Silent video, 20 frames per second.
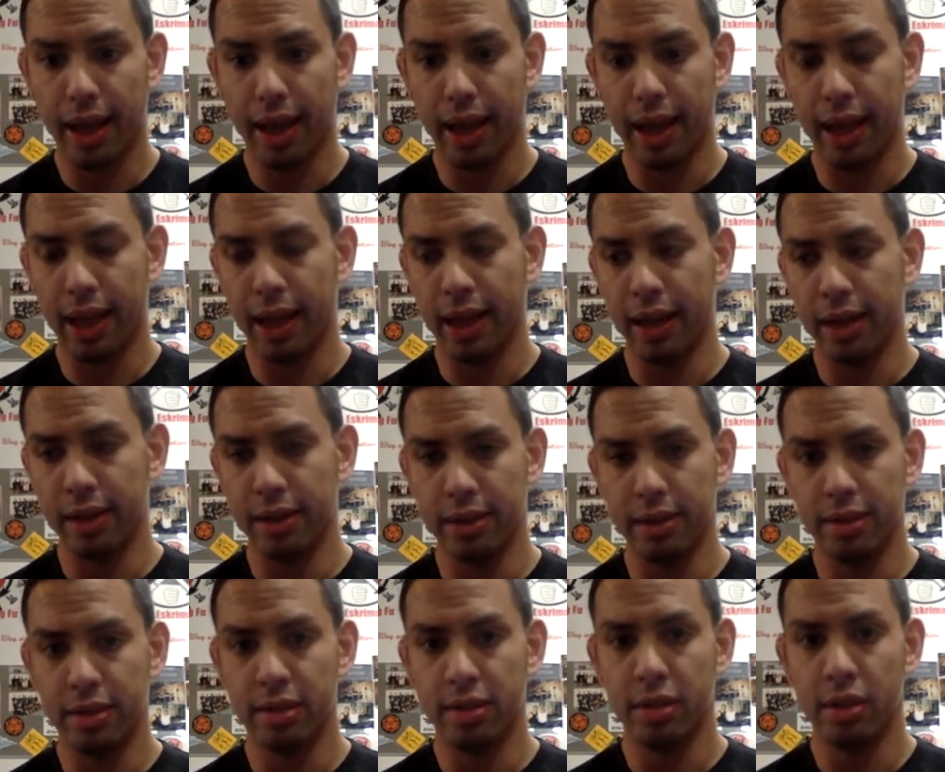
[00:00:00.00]
and
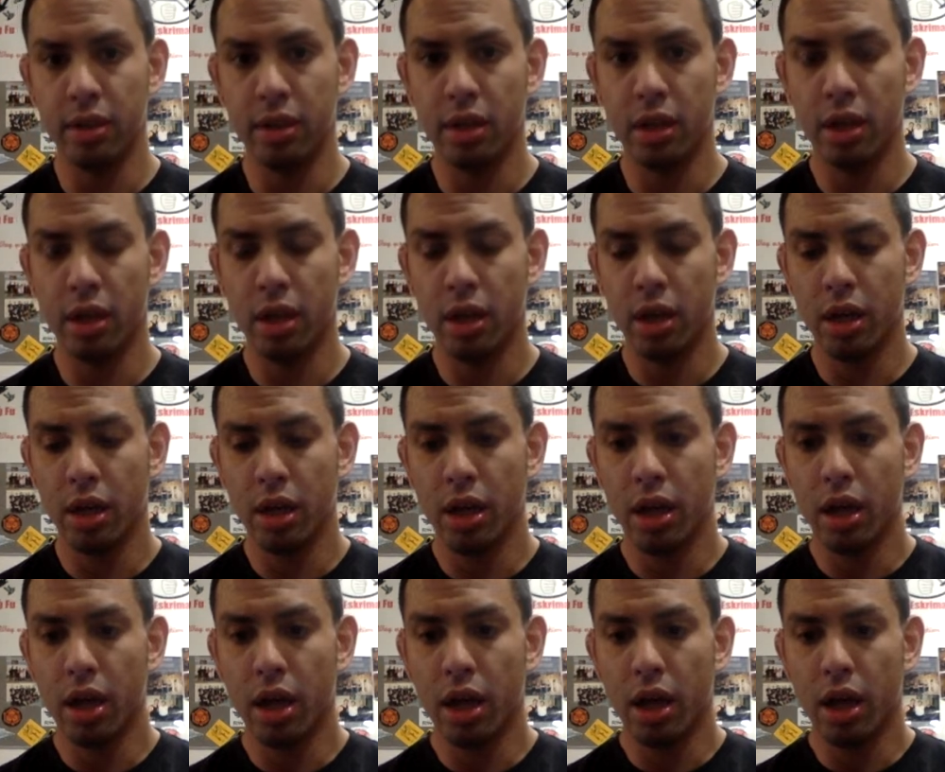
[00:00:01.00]

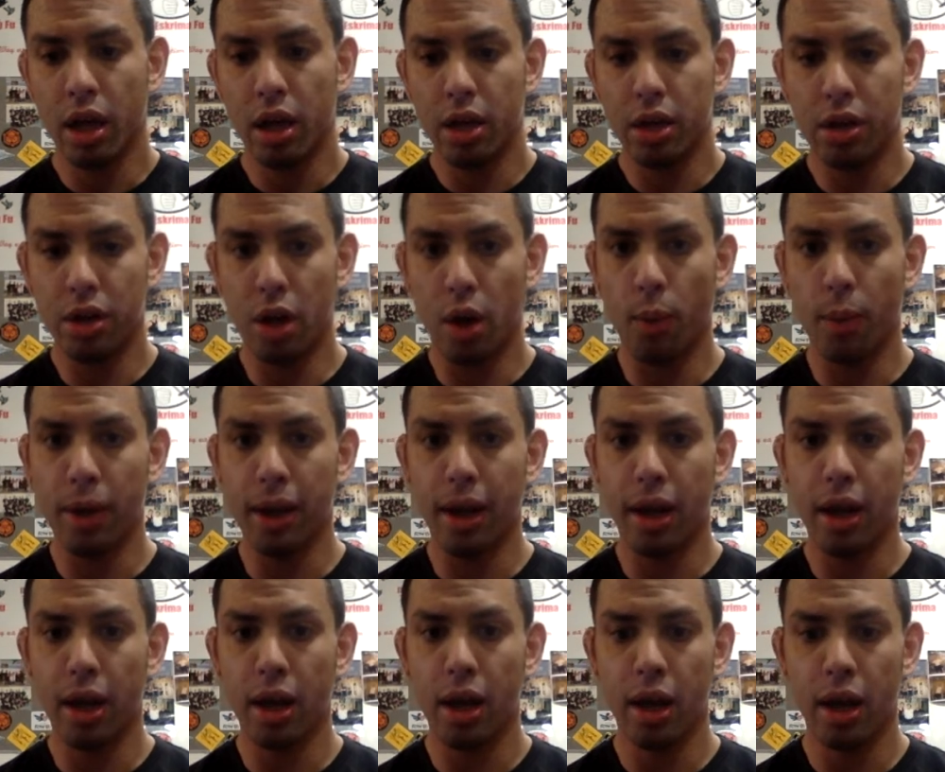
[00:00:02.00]

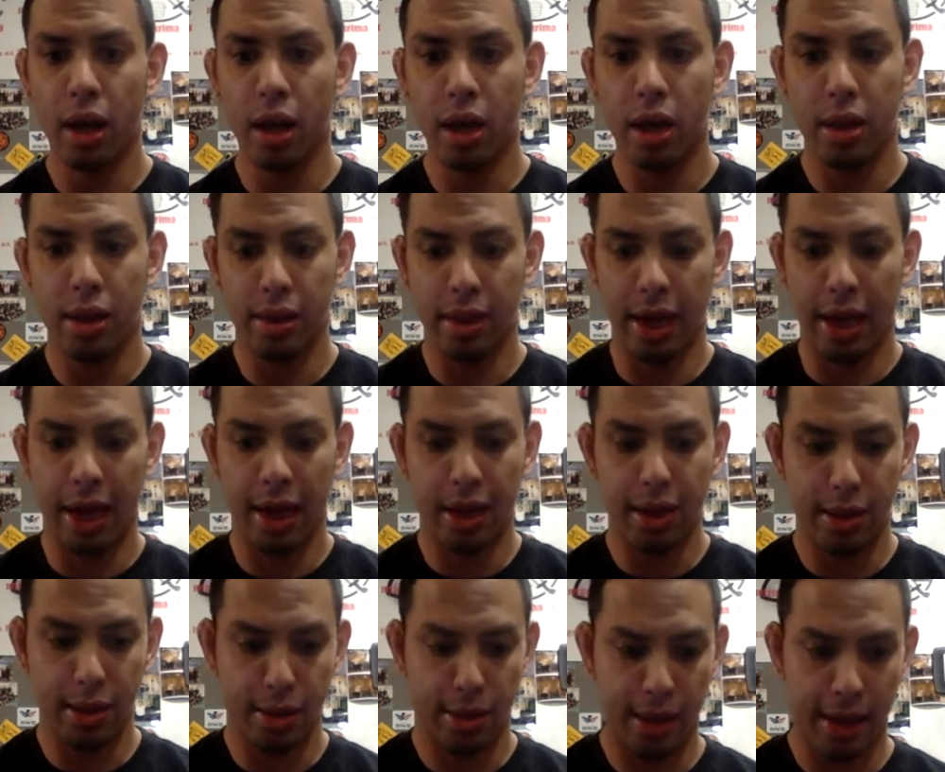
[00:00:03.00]
knowing that
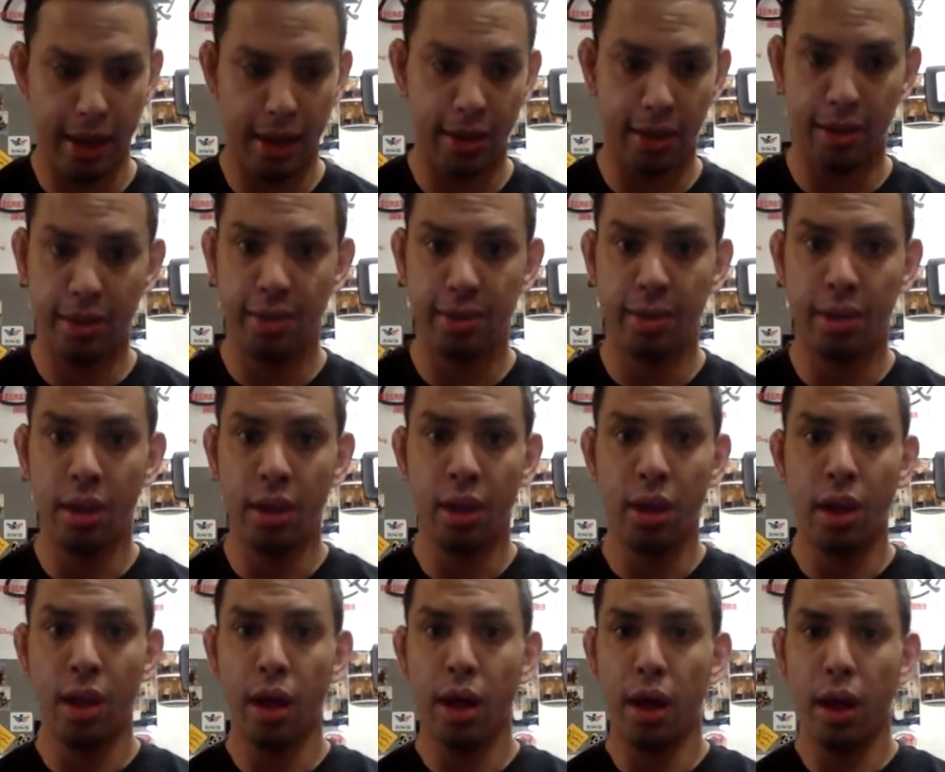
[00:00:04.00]
things
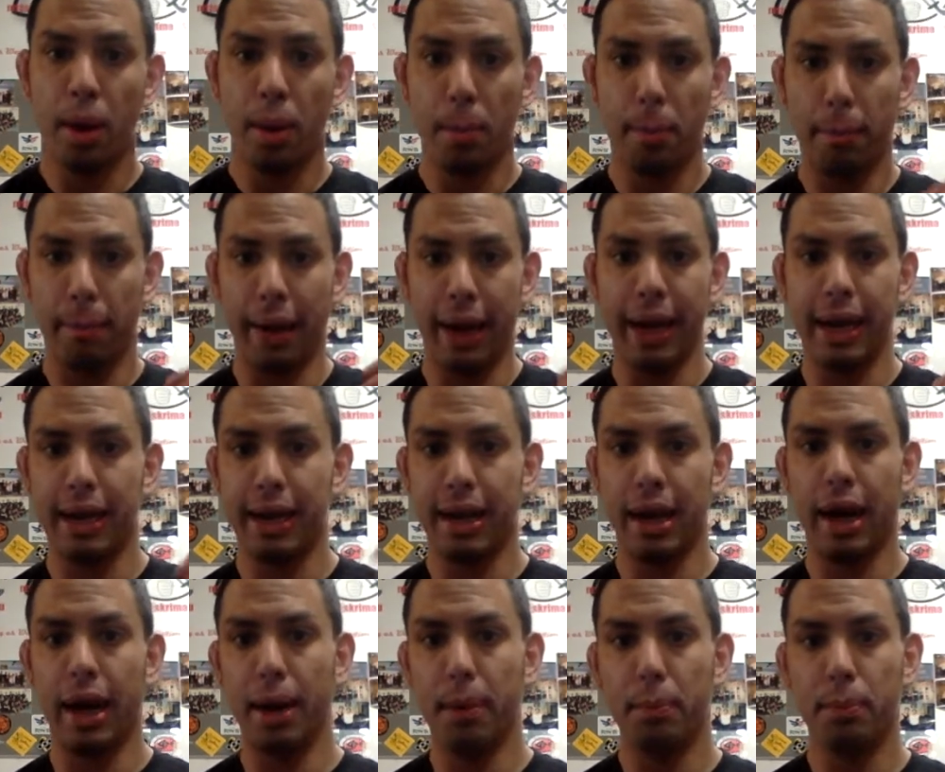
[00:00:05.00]
might
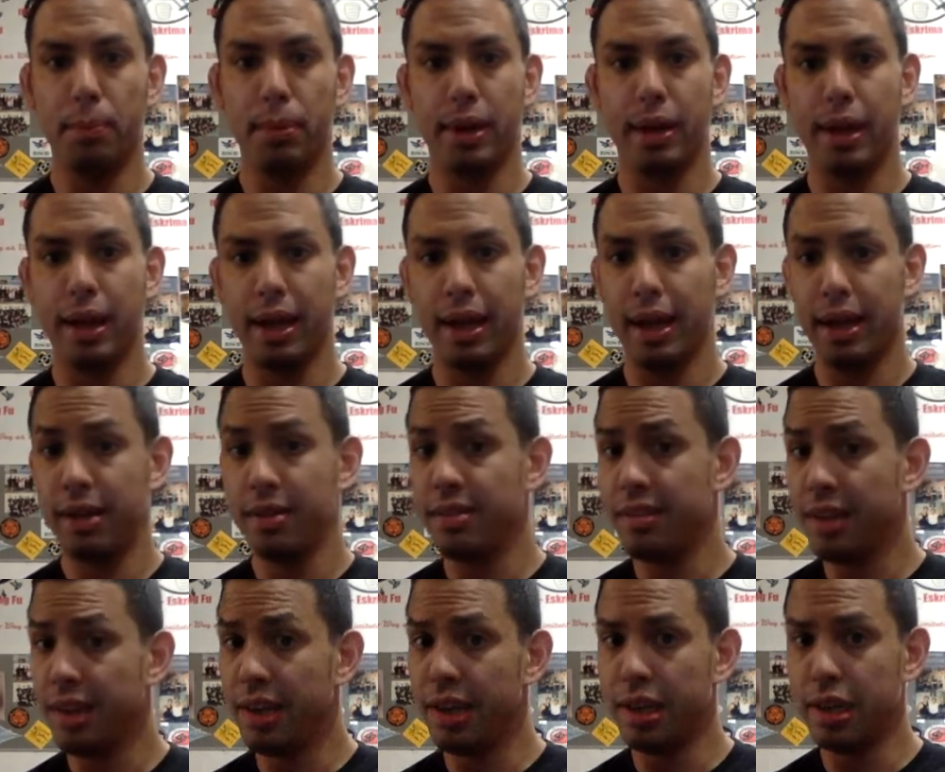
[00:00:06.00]
not be
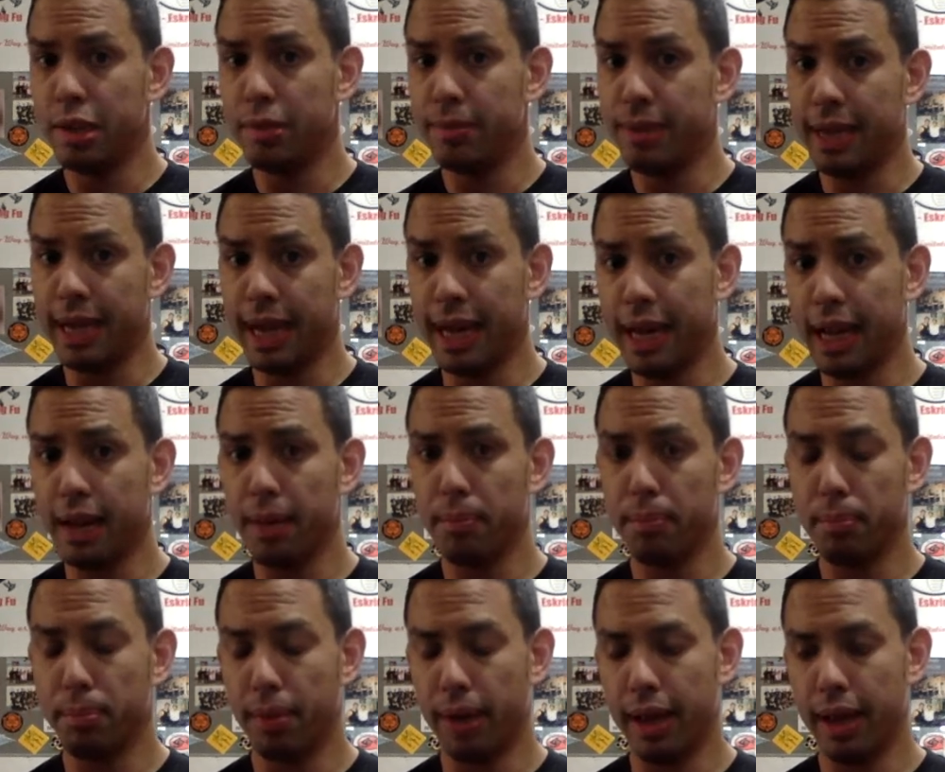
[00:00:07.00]
easy in the beginning,
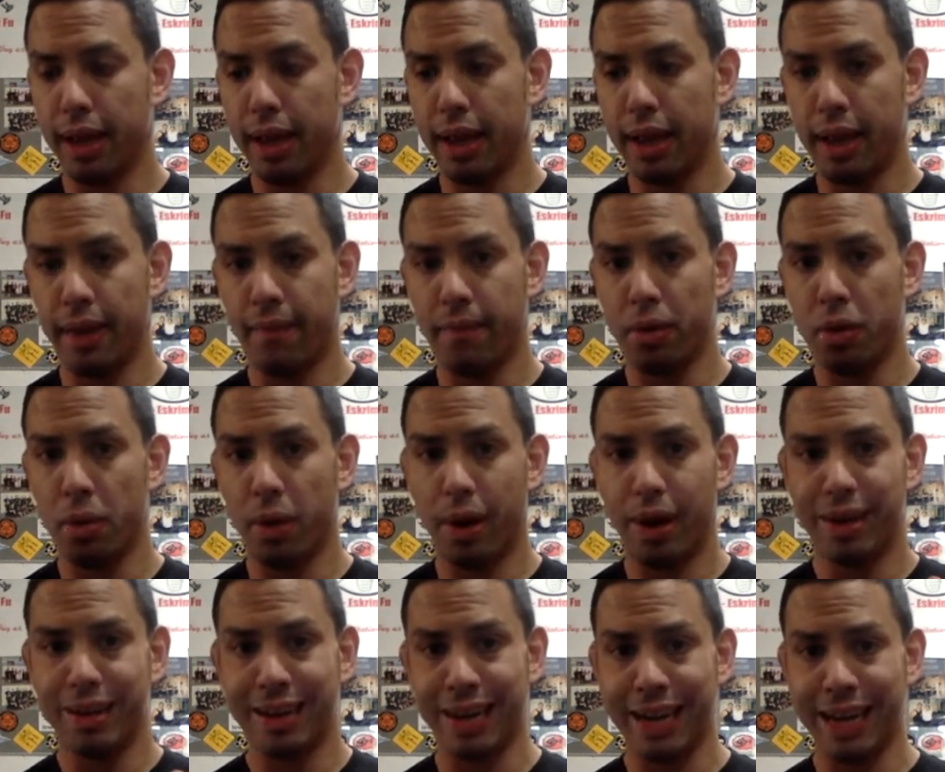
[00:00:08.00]
but if you are
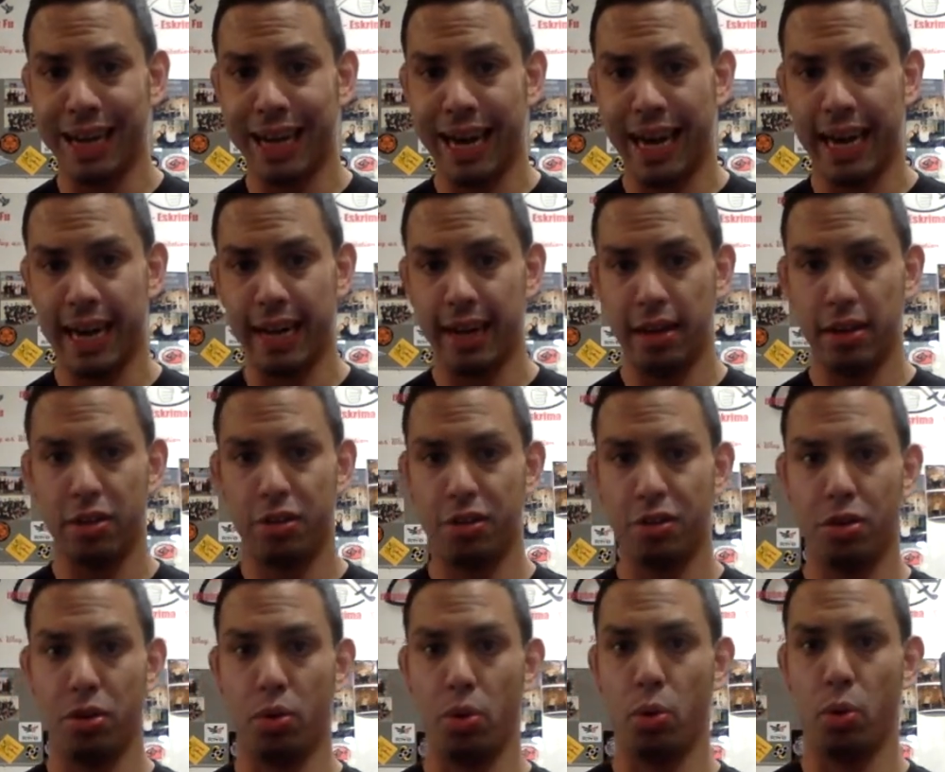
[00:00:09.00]
dedicated
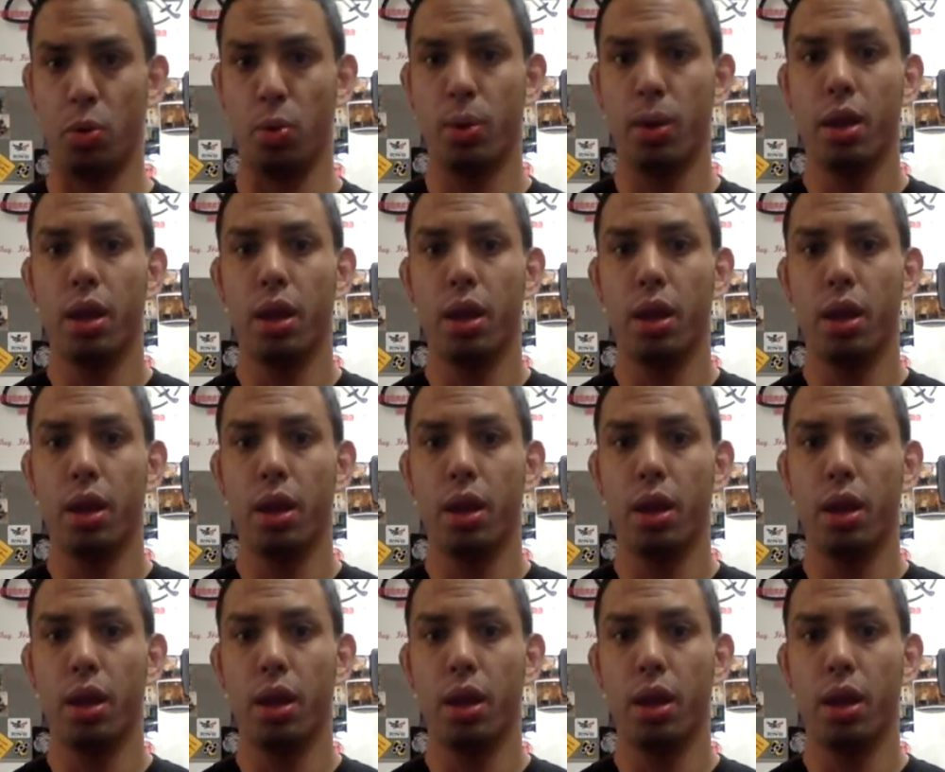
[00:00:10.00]
to